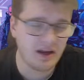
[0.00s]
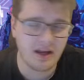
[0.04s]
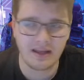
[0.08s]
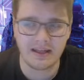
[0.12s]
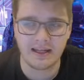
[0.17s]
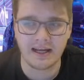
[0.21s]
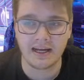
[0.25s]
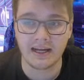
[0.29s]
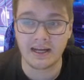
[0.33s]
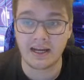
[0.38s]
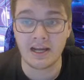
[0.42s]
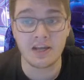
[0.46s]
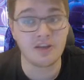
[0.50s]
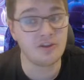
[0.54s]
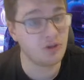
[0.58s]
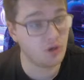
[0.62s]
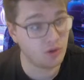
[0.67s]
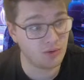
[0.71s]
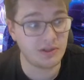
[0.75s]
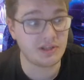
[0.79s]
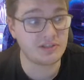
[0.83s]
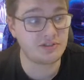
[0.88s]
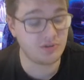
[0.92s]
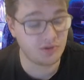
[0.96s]
And I
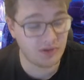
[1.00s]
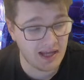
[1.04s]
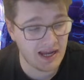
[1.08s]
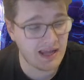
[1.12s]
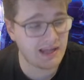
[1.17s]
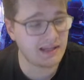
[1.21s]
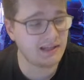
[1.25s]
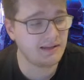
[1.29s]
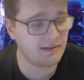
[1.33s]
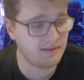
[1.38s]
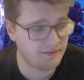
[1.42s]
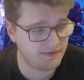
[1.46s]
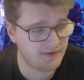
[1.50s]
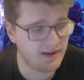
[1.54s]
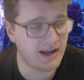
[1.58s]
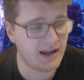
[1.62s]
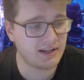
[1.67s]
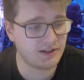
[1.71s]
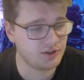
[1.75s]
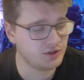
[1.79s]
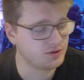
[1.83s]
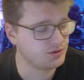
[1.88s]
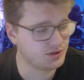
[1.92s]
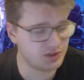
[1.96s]
know that you can, in
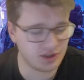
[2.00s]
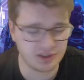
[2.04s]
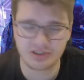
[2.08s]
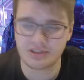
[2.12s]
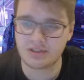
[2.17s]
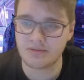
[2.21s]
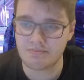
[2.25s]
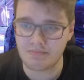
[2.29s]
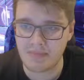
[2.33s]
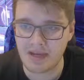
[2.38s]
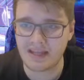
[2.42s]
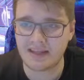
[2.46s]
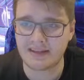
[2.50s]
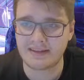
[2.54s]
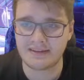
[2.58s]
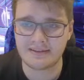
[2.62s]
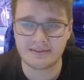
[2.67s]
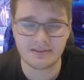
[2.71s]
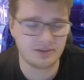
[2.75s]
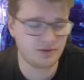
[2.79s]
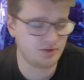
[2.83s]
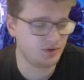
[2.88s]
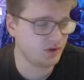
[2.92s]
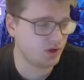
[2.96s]
fact, you know, just submit
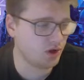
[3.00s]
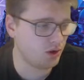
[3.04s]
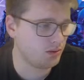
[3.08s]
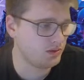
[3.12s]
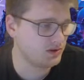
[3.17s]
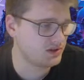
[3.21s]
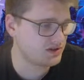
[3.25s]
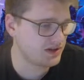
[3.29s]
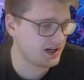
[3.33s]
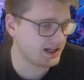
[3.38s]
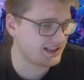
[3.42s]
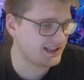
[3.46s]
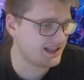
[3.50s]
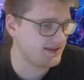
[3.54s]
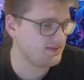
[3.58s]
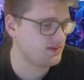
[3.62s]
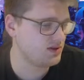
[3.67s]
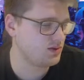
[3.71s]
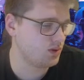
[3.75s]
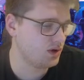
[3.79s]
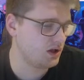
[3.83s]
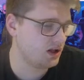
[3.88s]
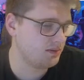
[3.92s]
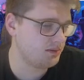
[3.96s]
to the Cobalt Strike team
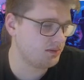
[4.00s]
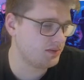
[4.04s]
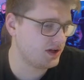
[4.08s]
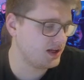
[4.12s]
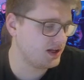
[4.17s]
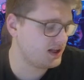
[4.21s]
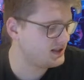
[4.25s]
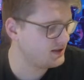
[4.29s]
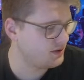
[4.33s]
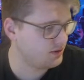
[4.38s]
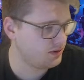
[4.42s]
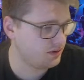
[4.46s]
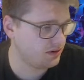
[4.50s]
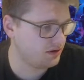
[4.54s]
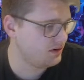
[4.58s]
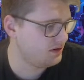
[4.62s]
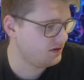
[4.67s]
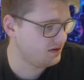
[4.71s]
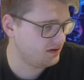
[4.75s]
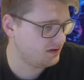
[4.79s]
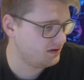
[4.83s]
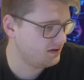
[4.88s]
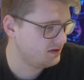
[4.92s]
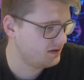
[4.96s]
as well, but it's a
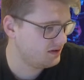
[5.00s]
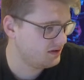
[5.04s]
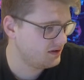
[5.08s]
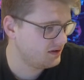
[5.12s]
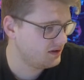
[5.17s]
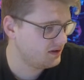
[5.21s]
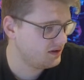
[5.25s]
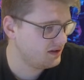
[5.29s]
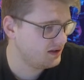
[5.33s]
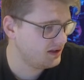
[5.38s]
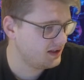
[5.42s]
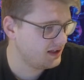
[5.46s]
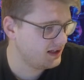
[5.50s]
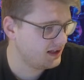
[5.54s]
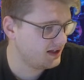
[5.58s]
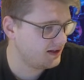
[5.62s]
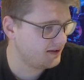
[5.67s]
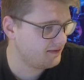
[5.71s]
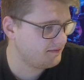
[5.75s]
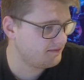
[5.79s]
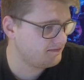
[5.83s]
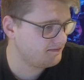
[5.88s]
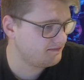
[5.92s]
whole... Yeah.